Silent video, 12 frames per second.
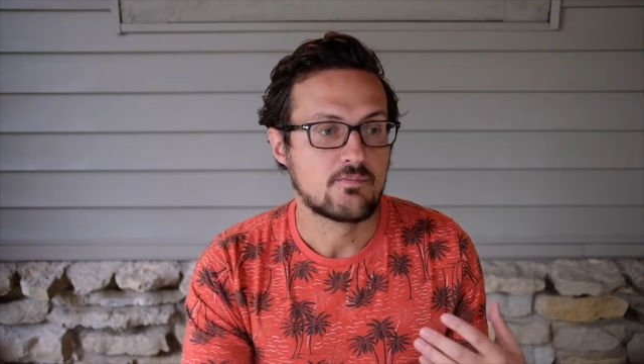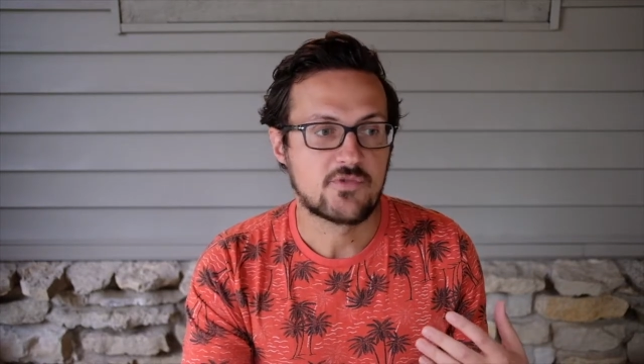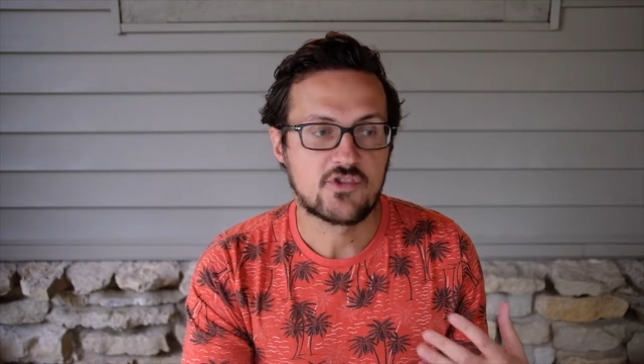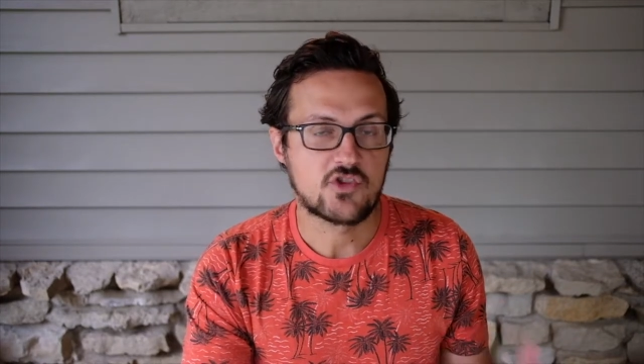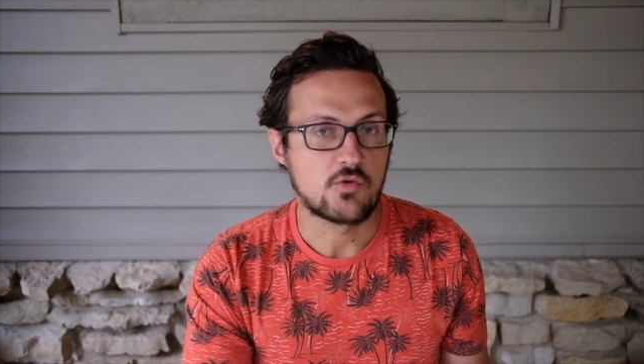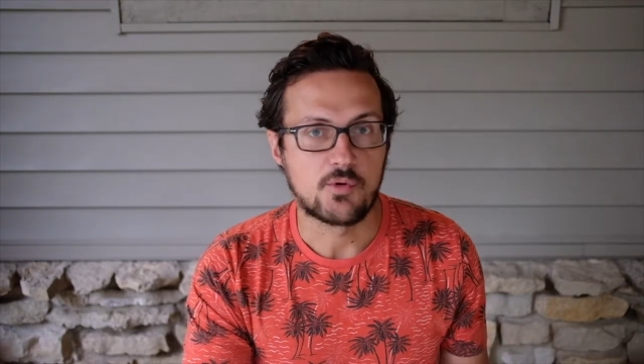
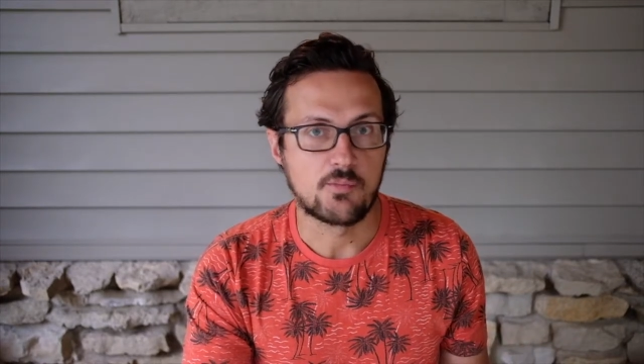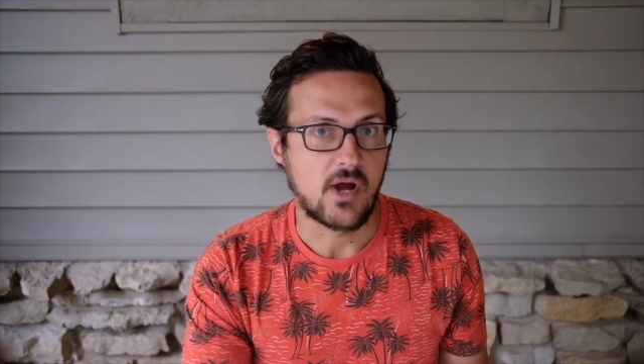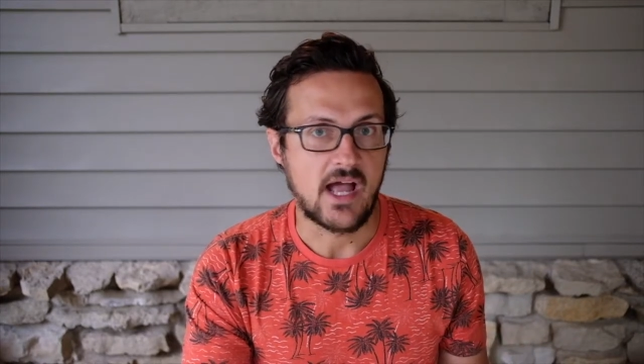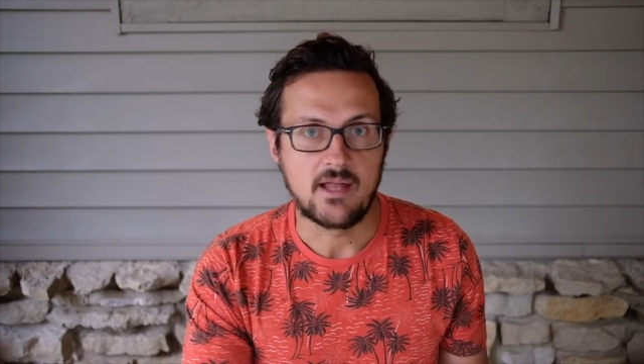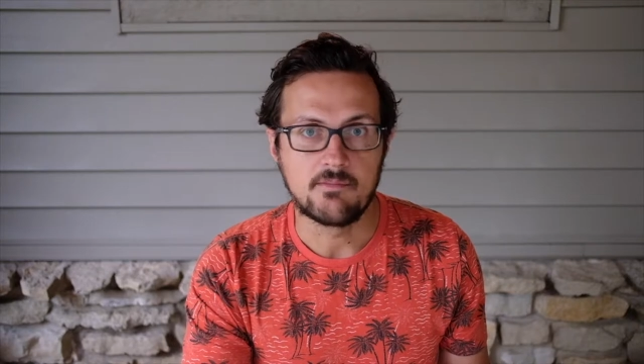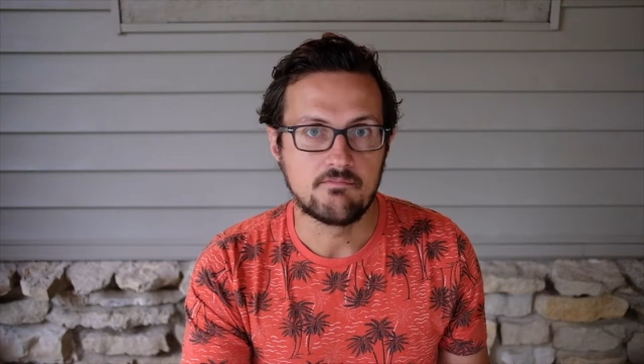super
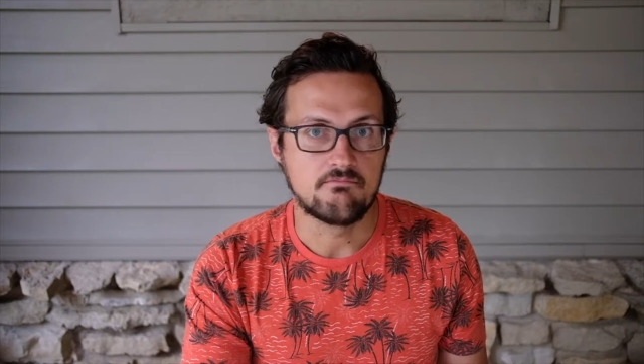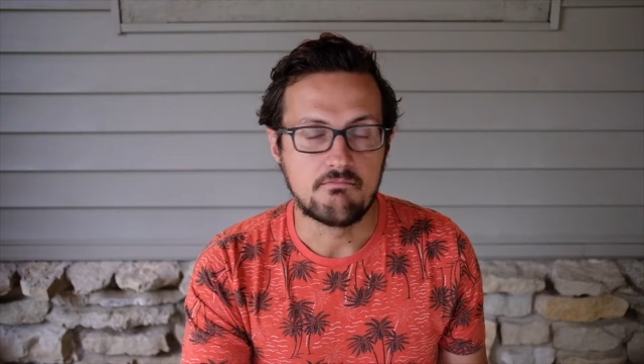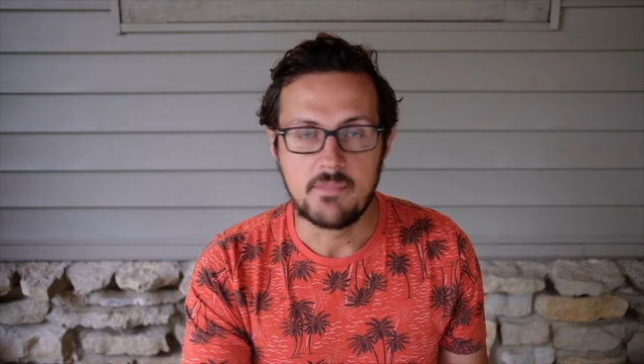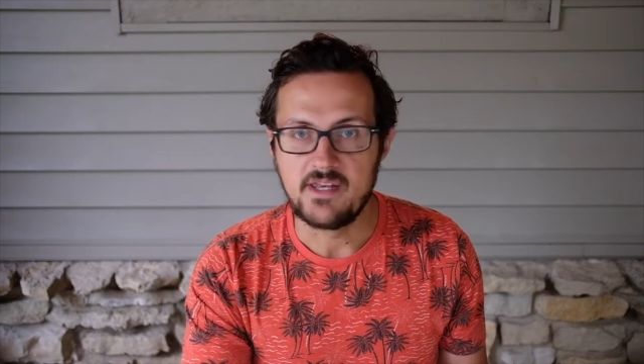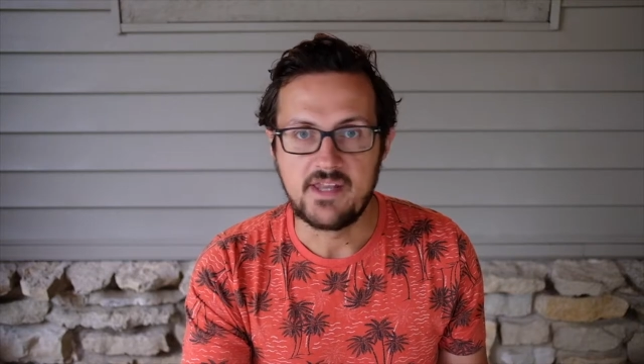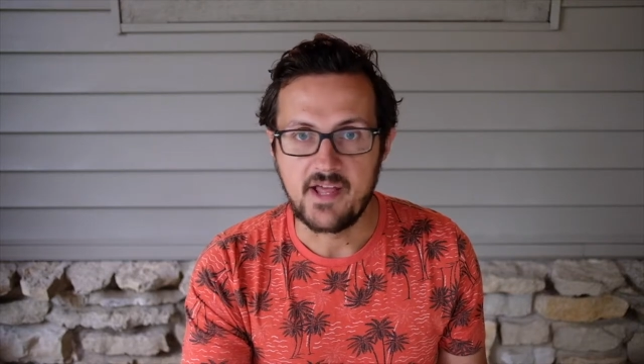bright
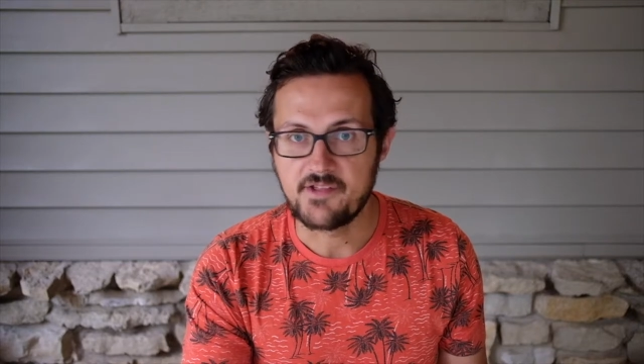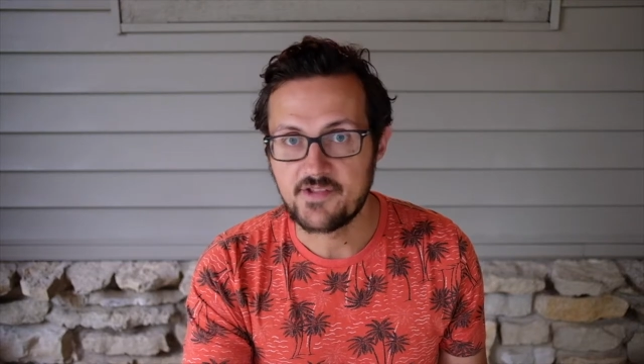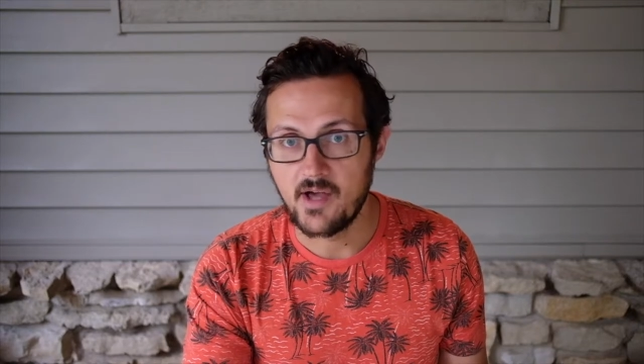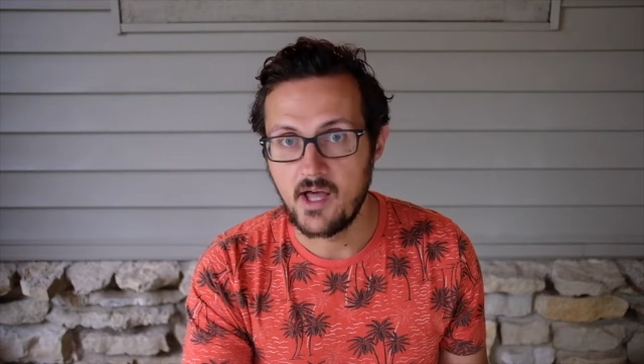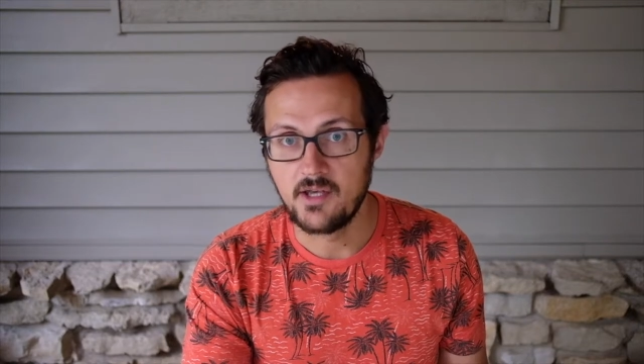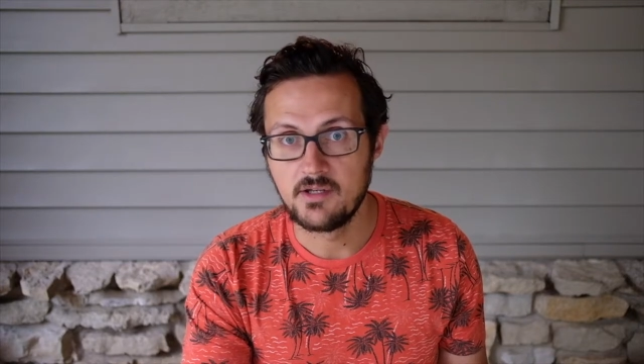midday
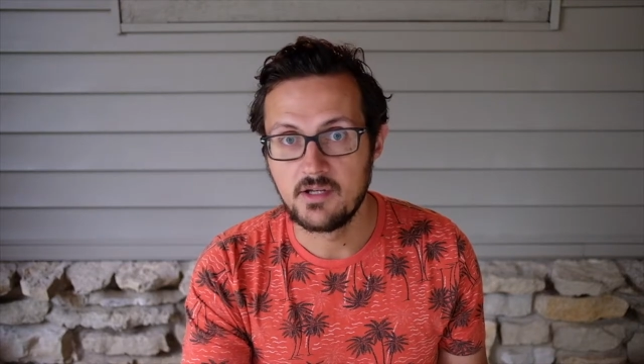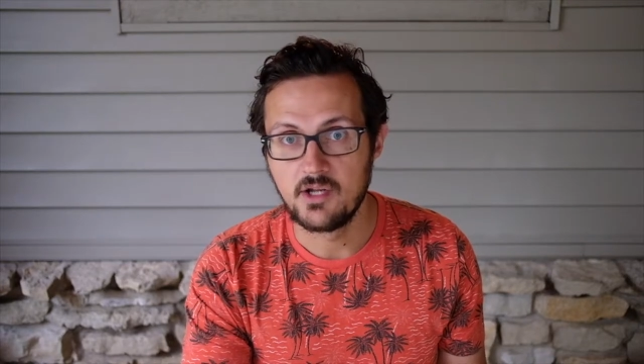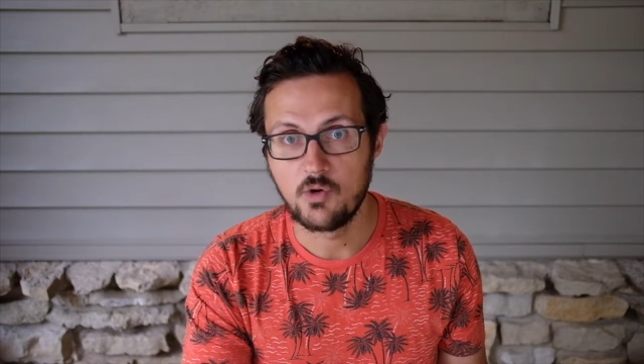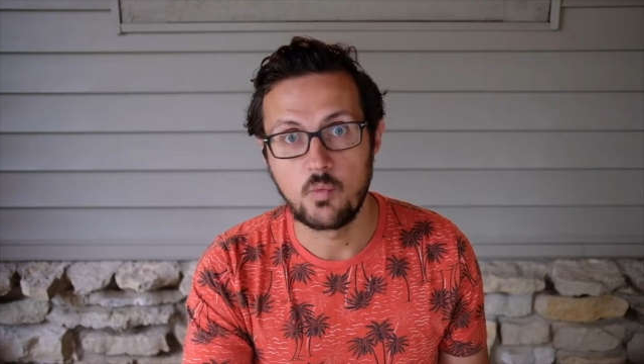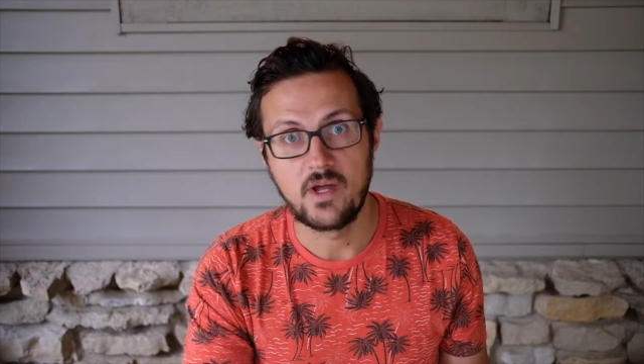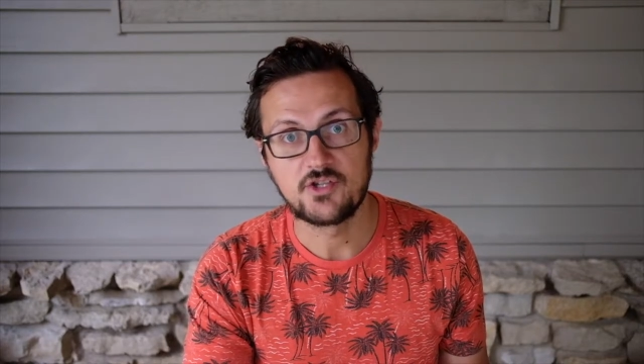sun,
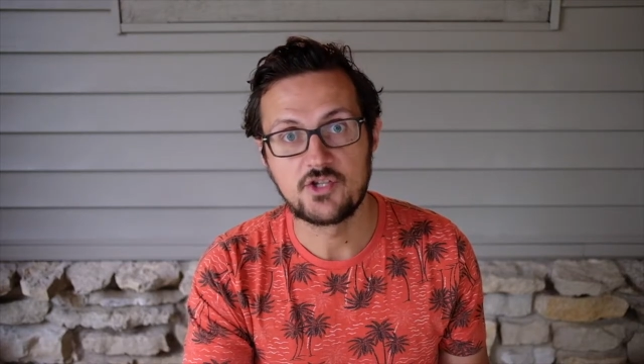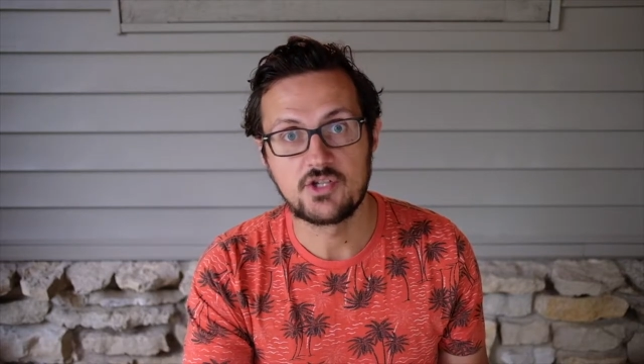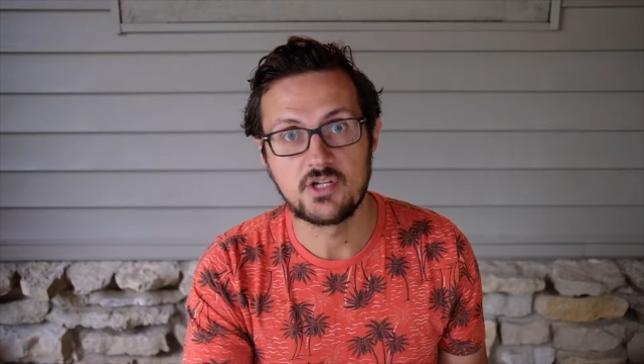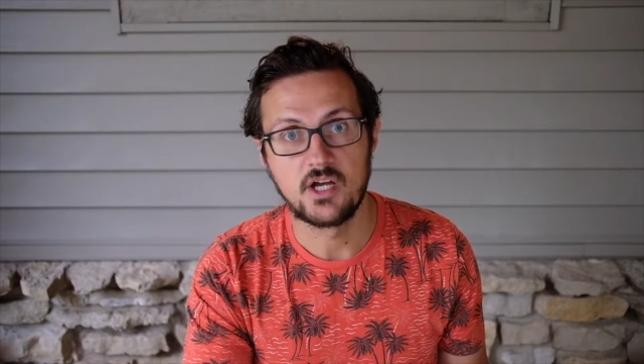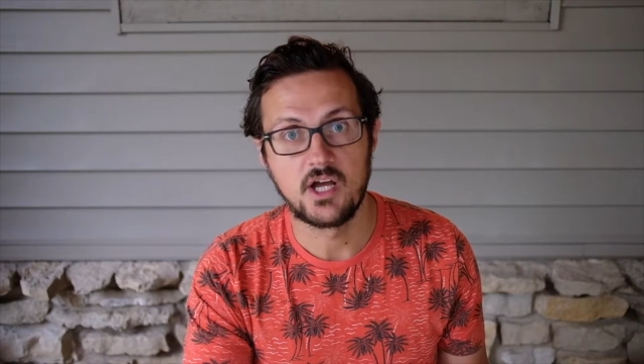which